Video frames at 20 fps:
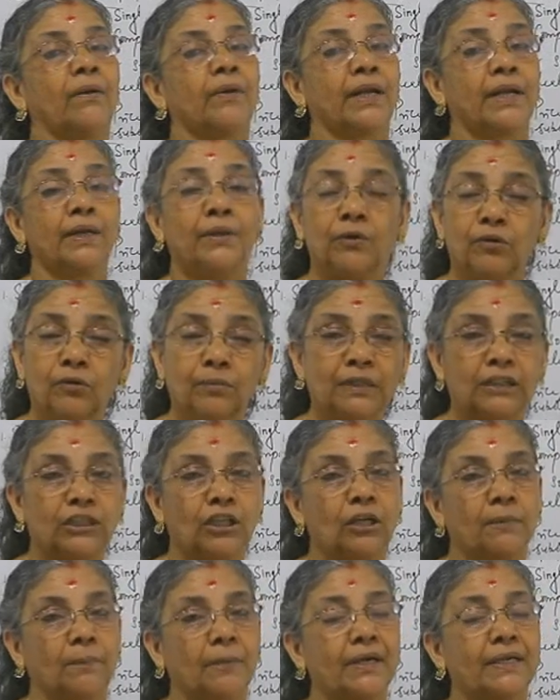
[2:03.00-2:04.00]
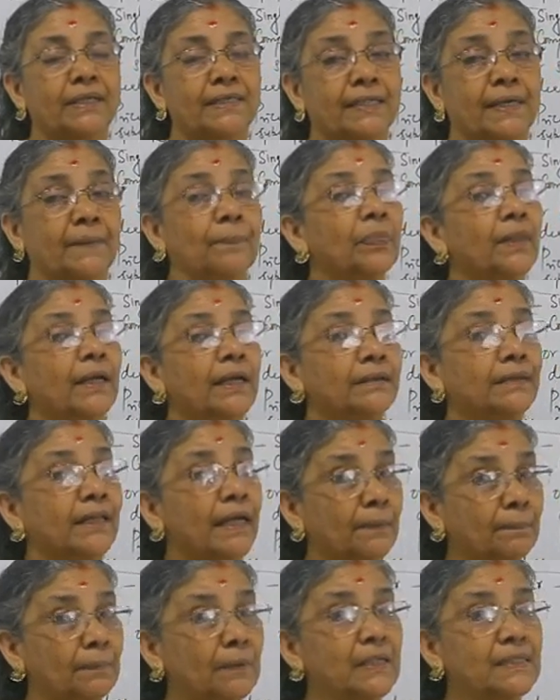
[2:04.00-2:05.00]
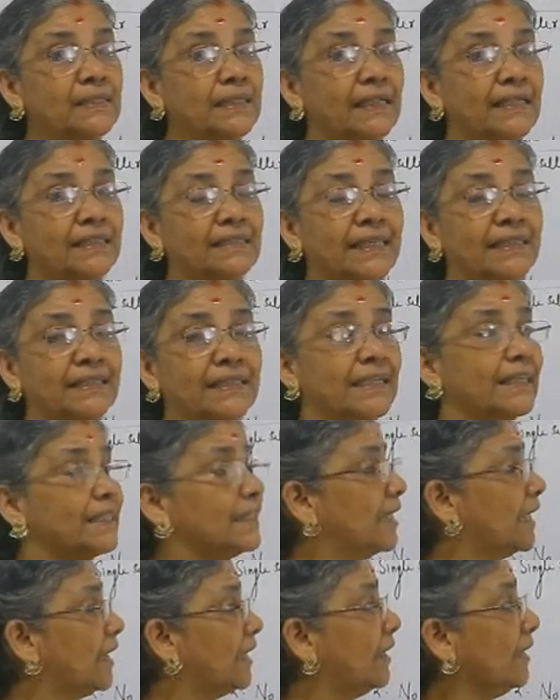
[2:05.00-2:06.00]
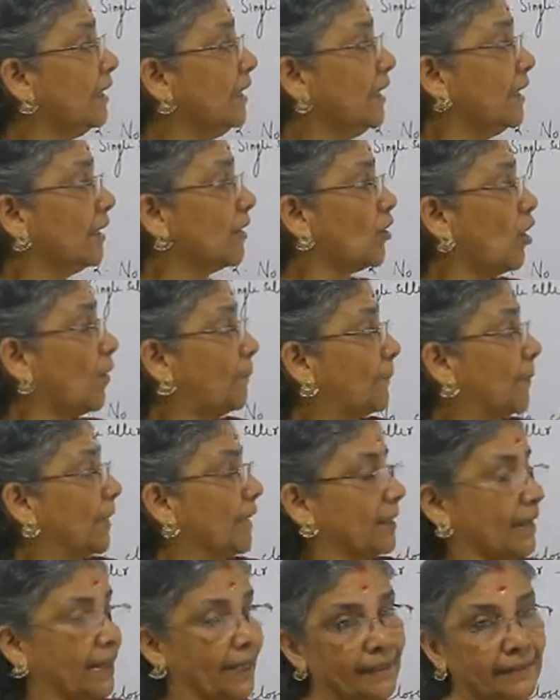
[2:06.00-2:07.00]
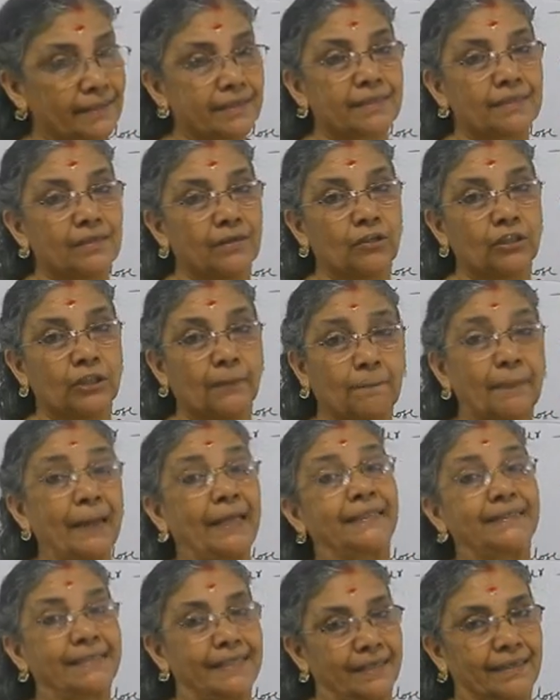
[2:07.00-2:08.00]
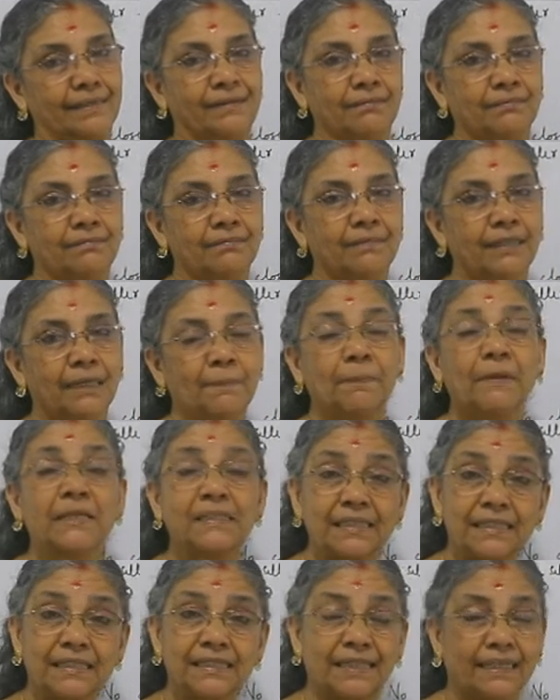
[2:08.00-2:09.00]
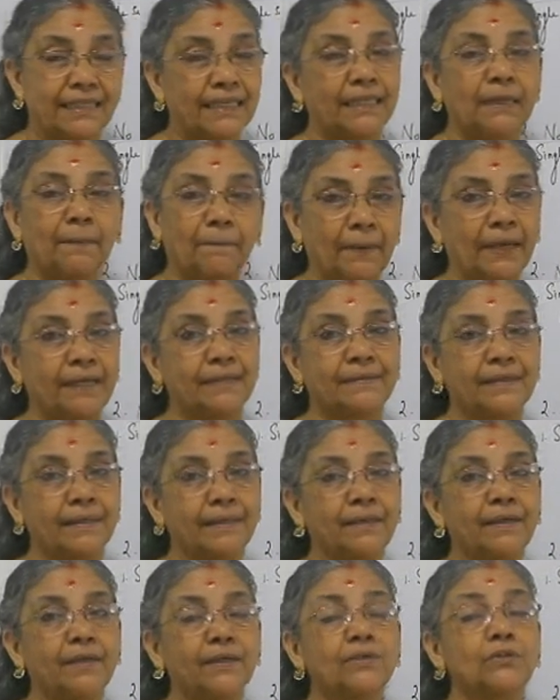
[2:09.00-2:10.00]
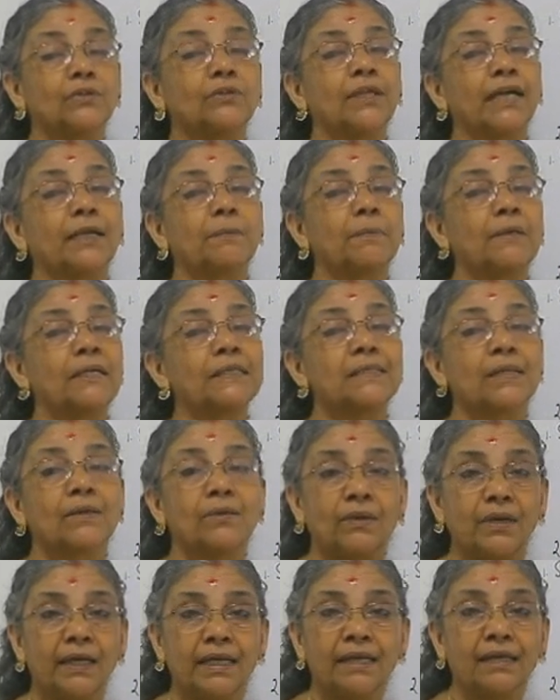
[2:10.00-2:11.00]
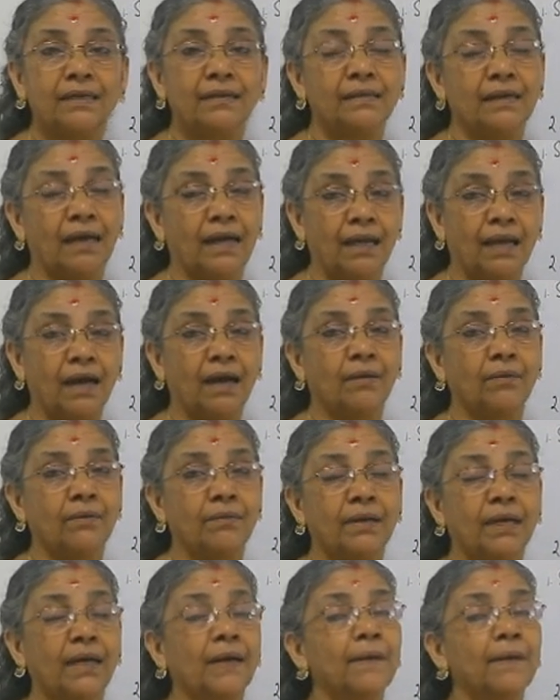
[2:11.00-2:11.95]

or a new method of production, that person is getting the copyright or the patent, that person is getting the patent. So that person only allowed